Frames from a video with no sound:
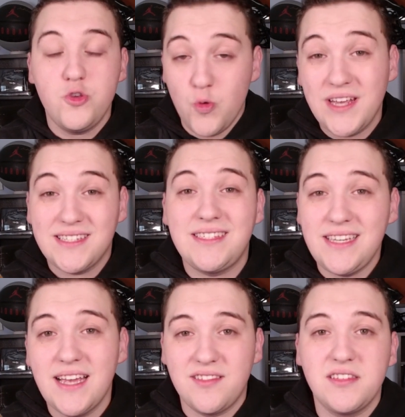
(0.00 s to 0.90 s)

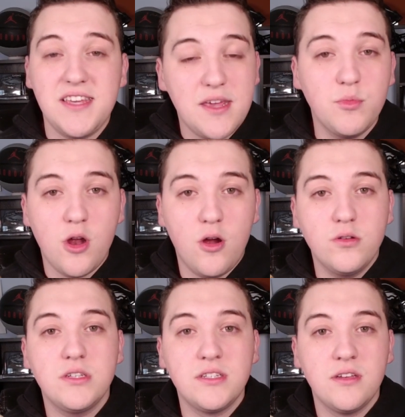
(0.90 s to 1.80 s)
USC as a team
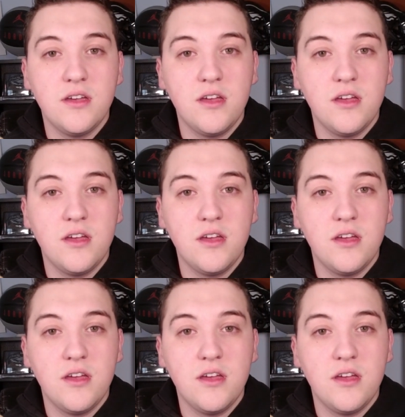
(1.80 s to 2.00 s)
goes,